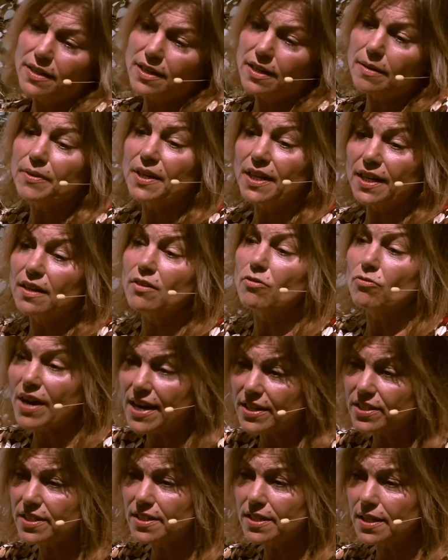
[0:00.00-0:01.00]
ended up getting
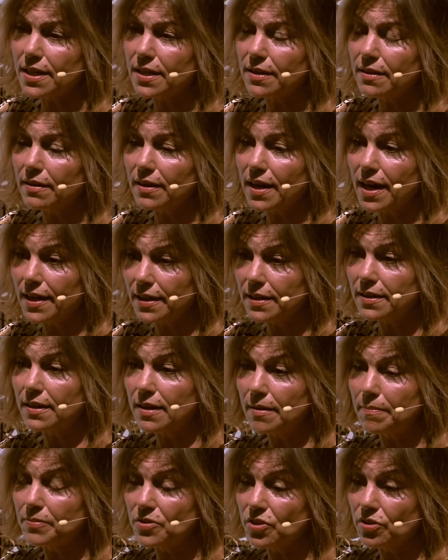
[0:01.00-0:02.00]
arrested. I ended
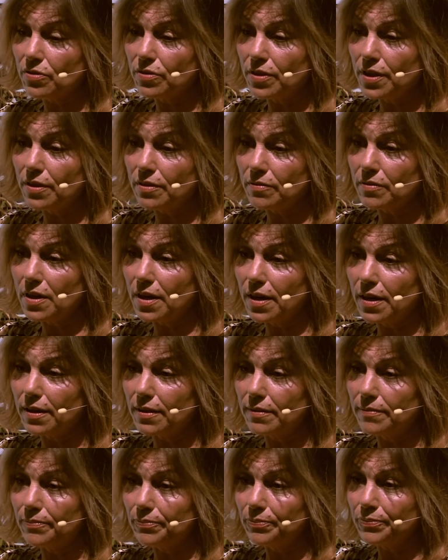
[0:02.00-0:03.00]
up doing
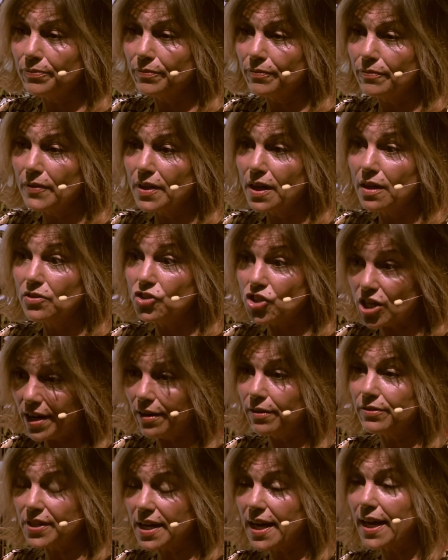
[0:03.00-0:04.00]

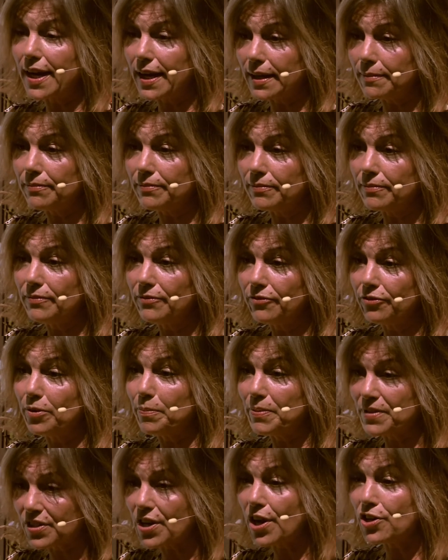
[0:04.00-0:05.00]
jail time for
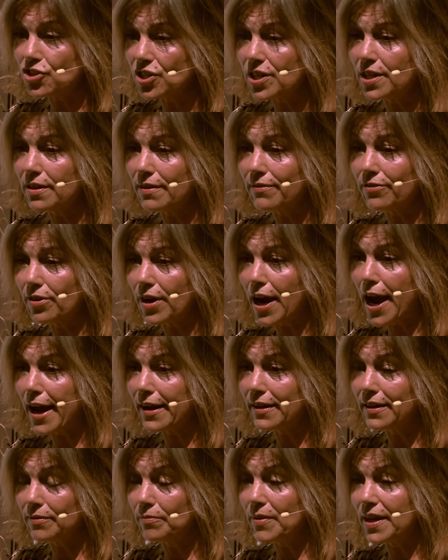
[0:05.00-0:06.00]
possession of
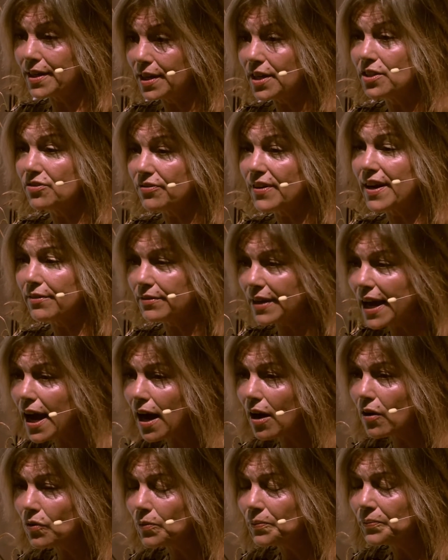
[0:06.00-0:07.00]
crack, and my kids found
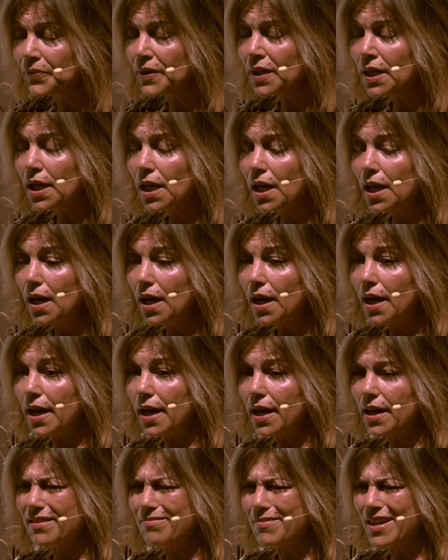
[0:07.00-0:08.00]
out.
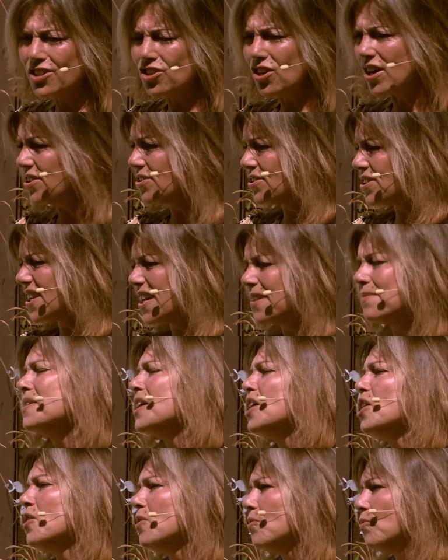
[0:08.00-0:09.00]
And my daughter said,
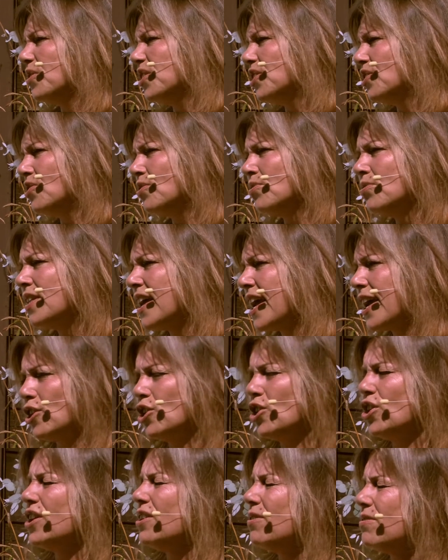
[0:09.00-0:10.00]
"Were you that
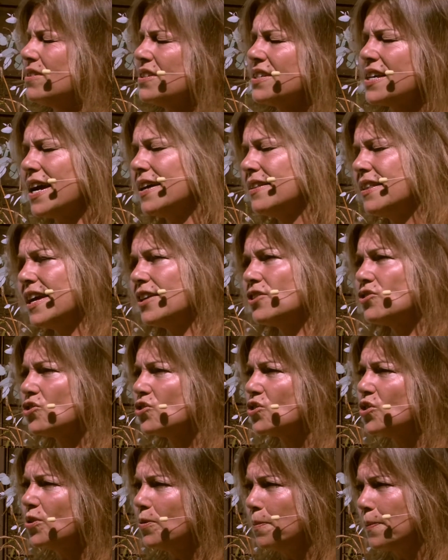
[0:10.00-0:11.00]
good, or was I that
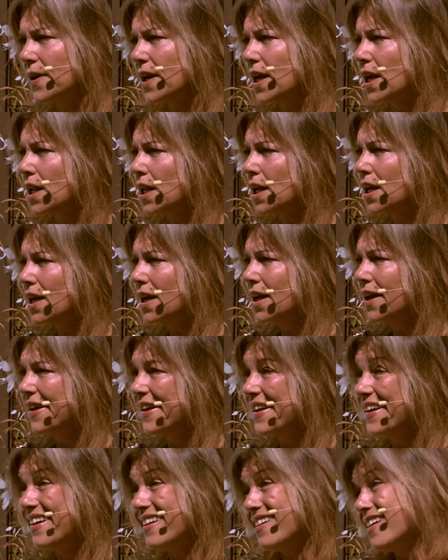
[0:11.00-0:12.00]
stupid?"
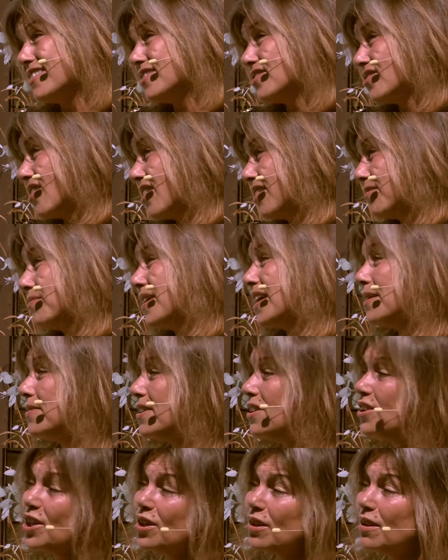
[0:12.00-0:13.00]
And I thought maybe
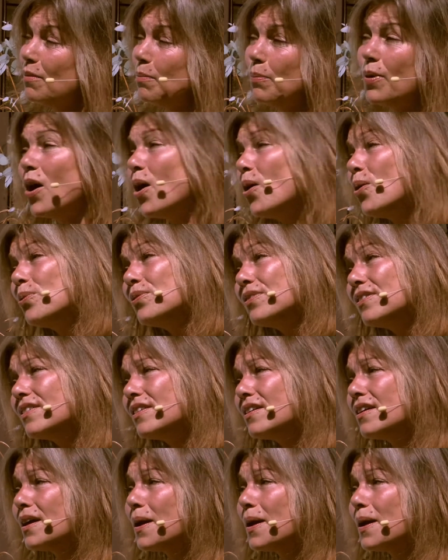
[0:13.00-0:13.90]
a little of both.